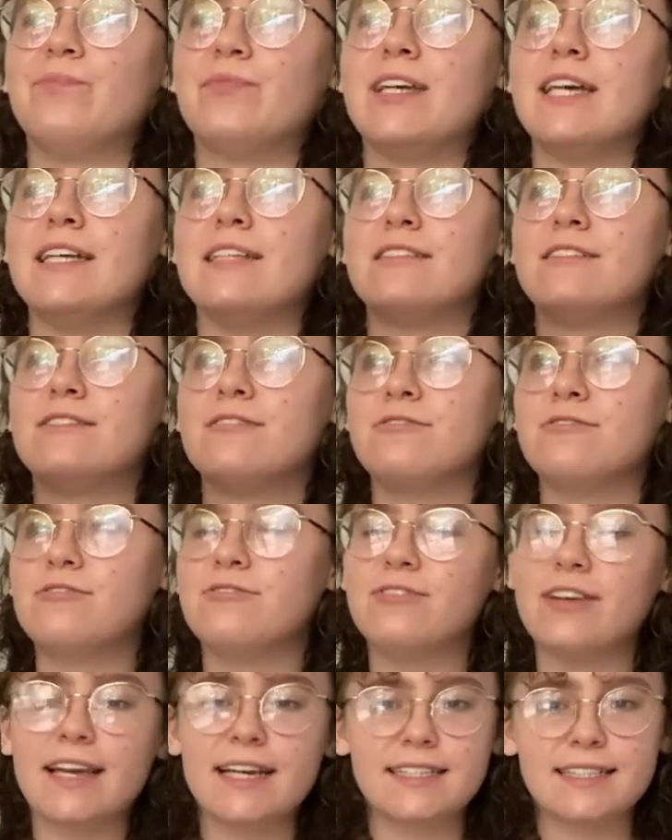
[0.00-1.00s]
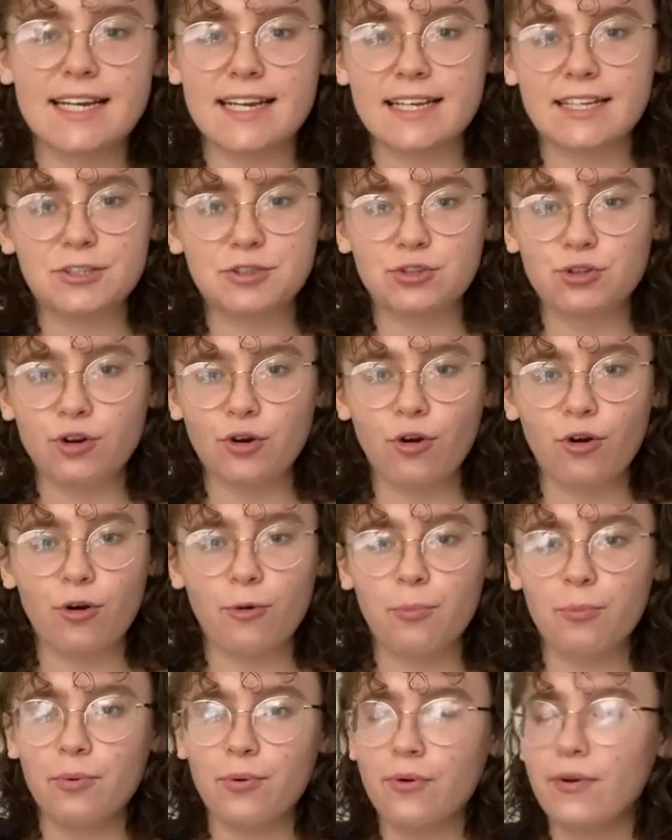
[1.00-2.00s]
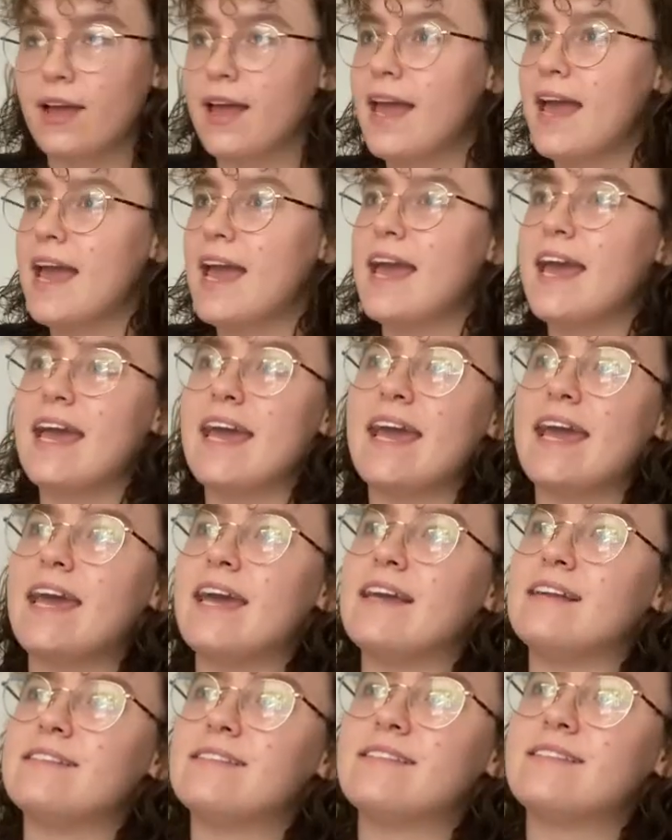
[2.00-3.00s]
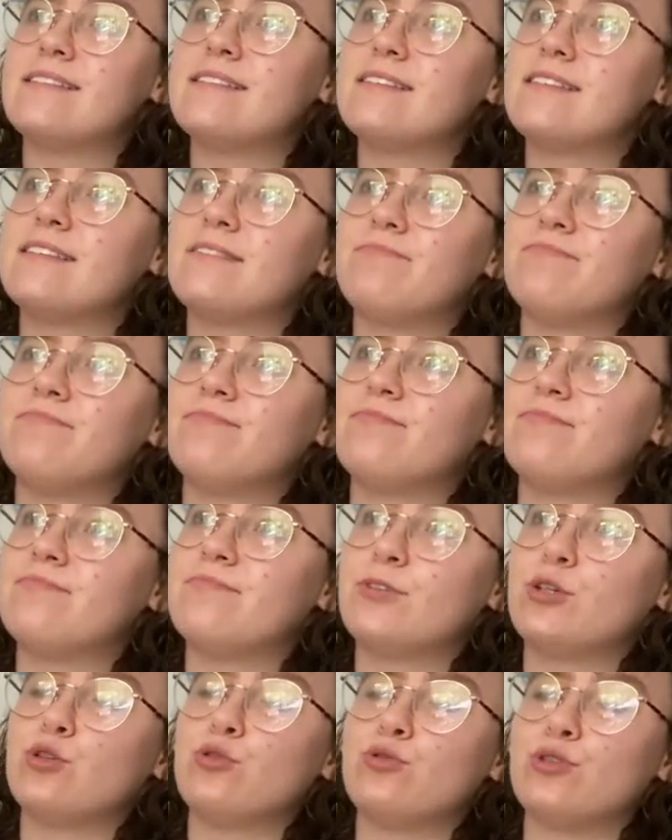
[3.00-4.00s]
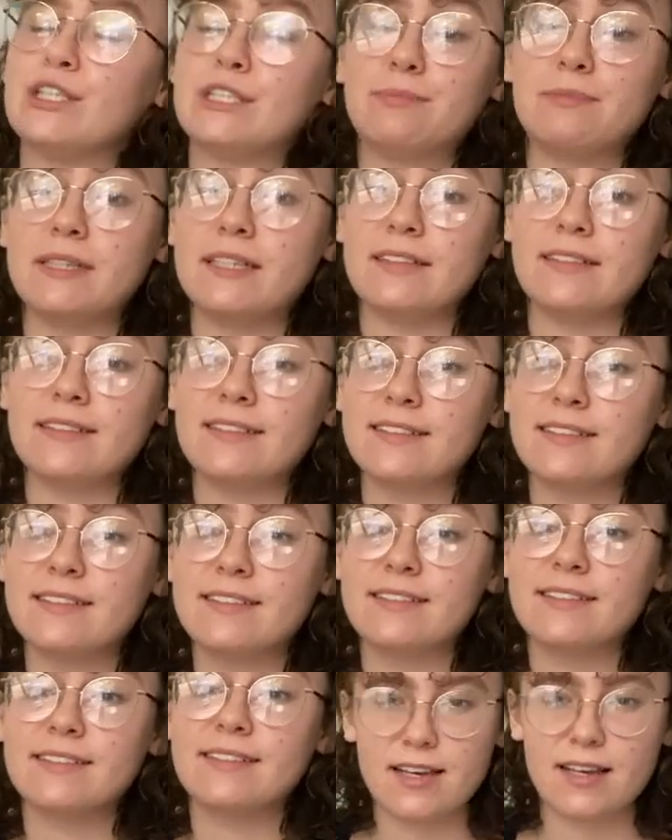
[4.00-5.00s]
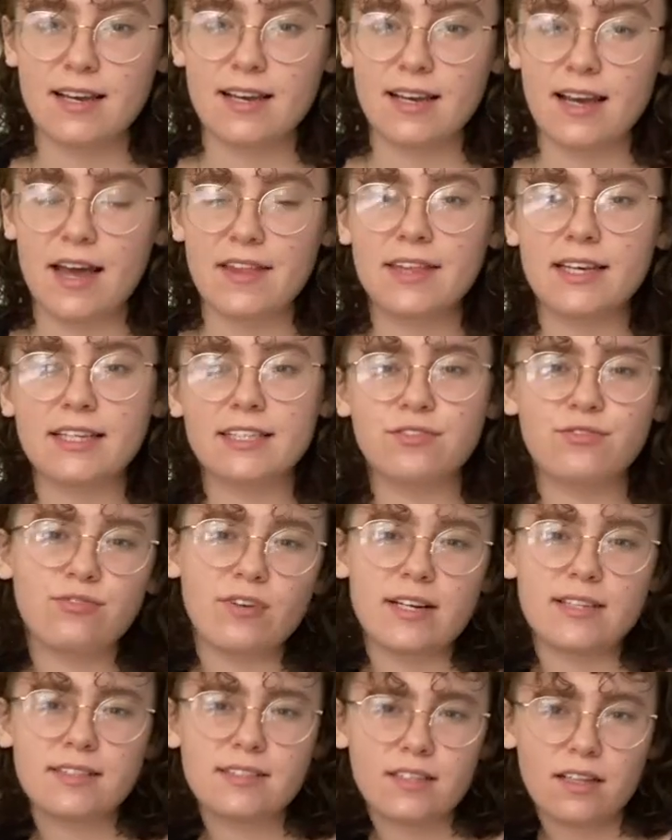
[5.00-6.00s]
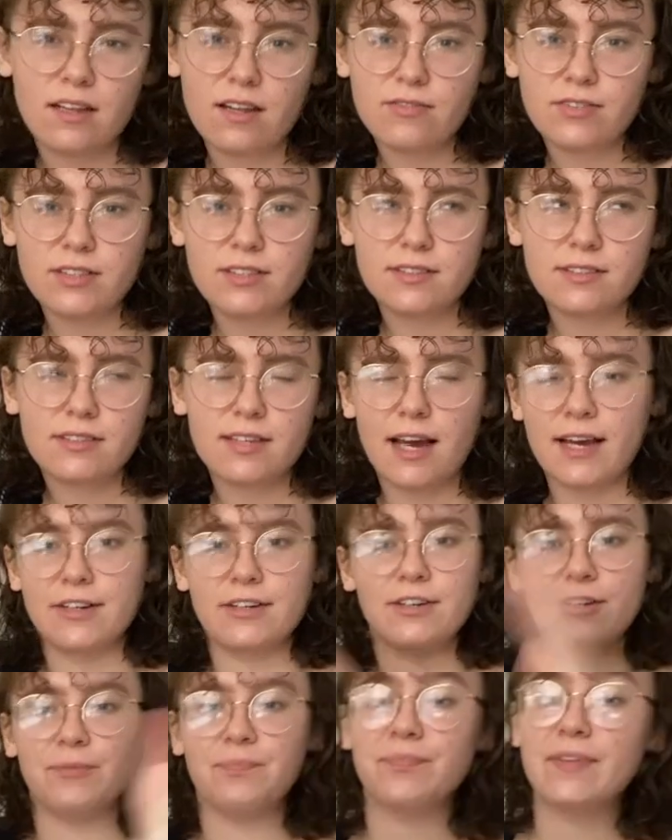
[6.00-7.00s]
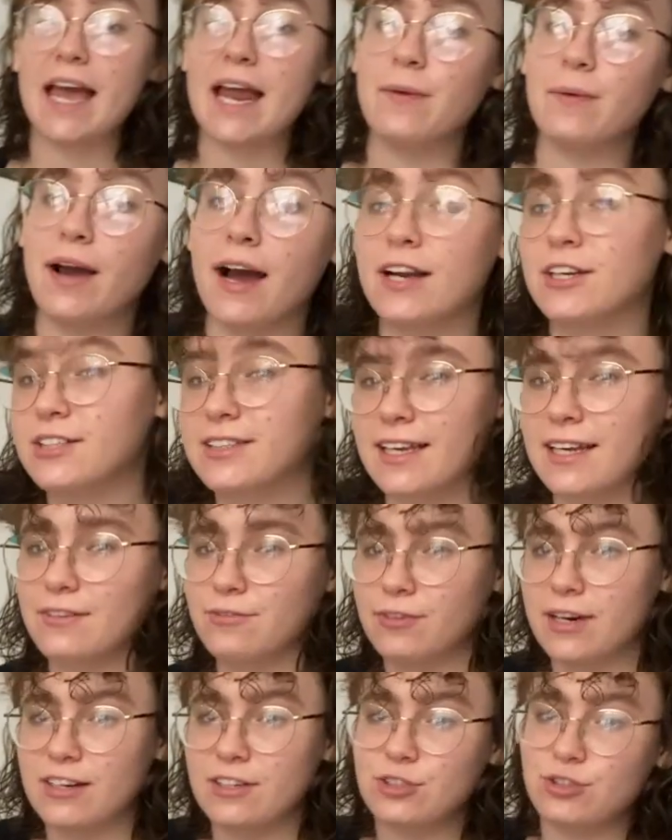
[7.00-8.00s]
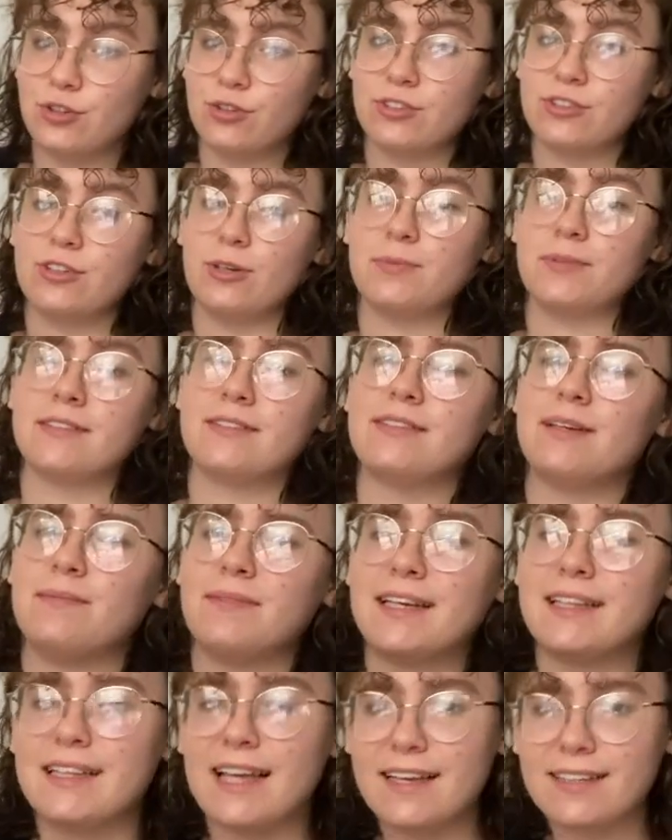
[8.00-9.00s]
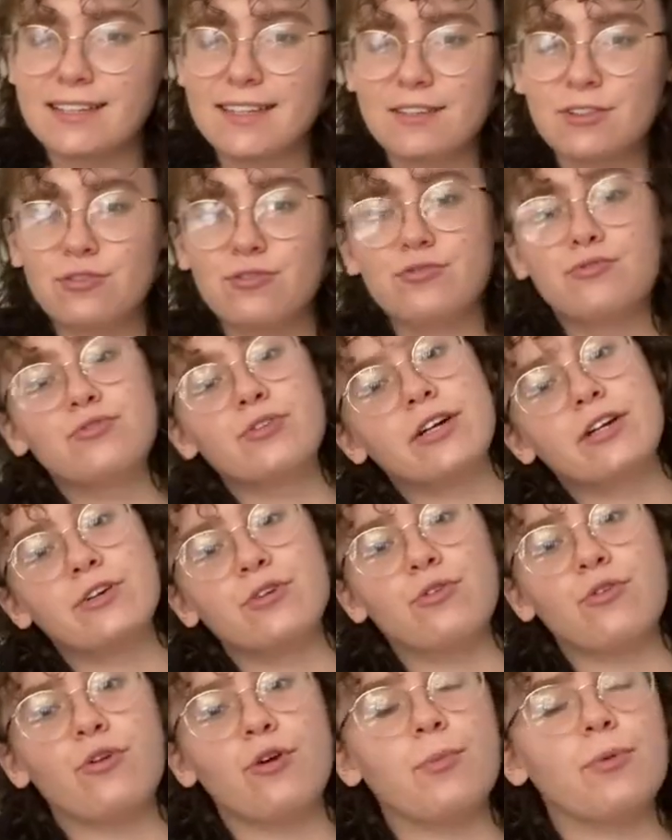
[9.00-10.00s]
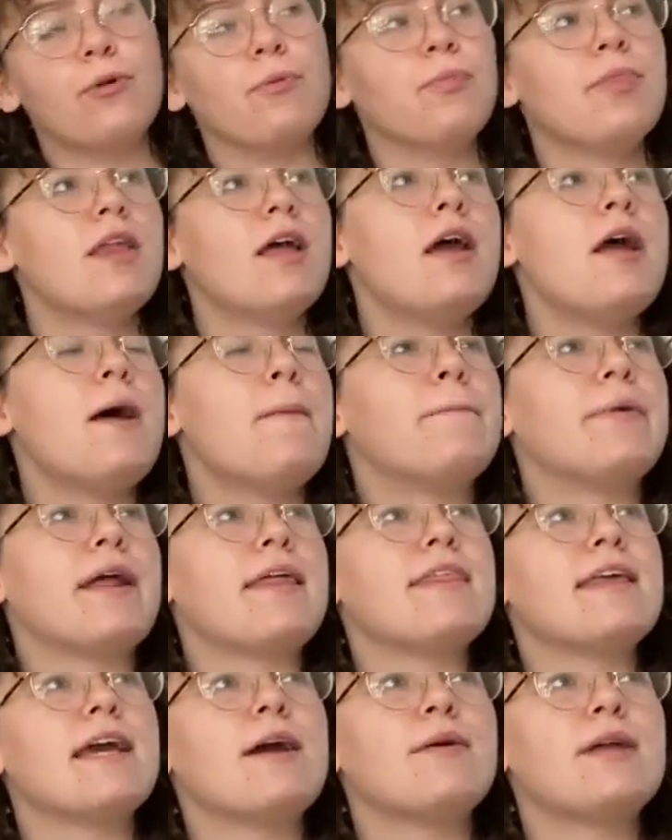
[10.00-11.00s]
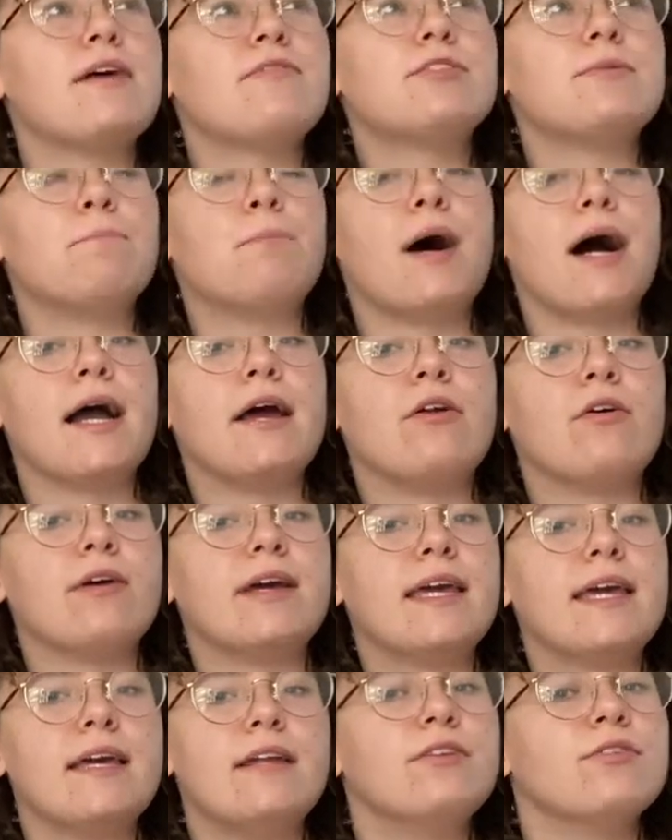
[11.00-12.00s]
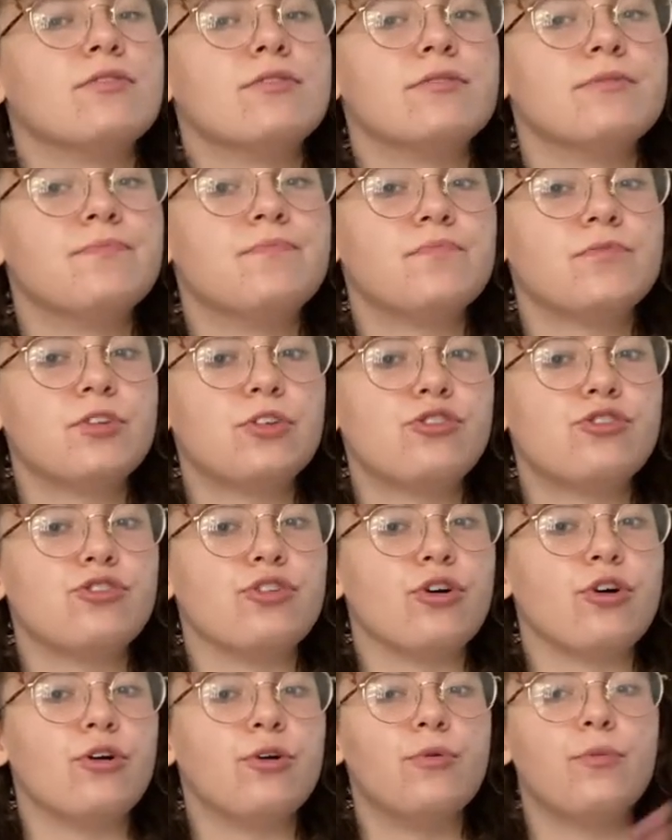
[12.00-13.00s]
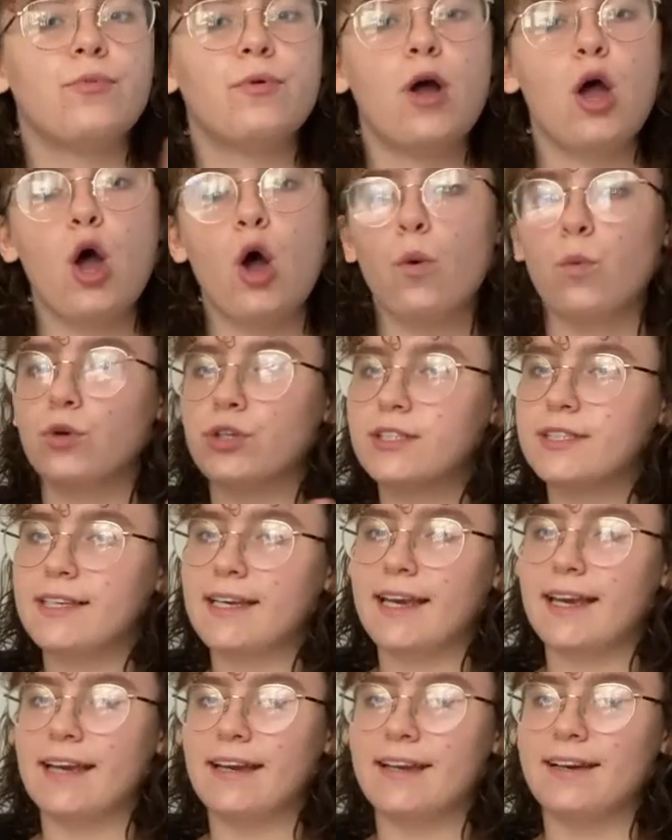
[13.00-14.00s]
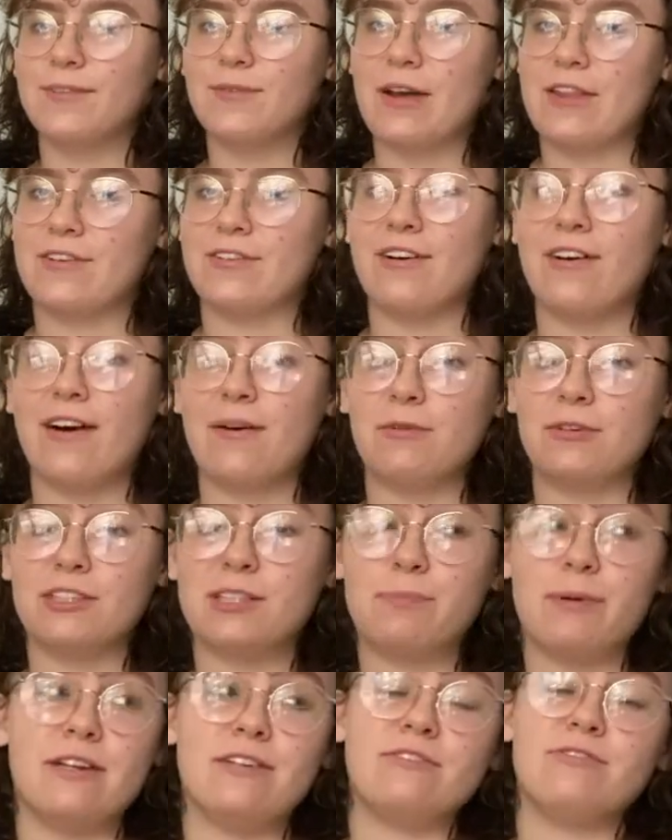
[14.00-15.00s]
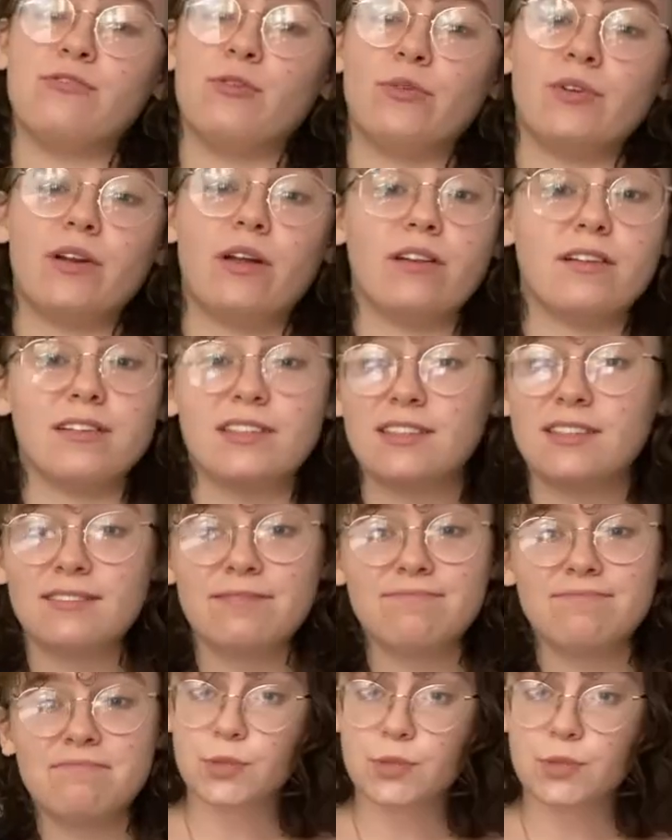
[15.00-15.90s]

It's fake dating trope. It's Christmas. I think it's friends to lovers. I don't know. Anyway, I just kind of read a short synopsis and I'm like, that sounds freaking adorable. But I think I'd have to buy it on Kindle. So we'll see whether or not I want to spend $4.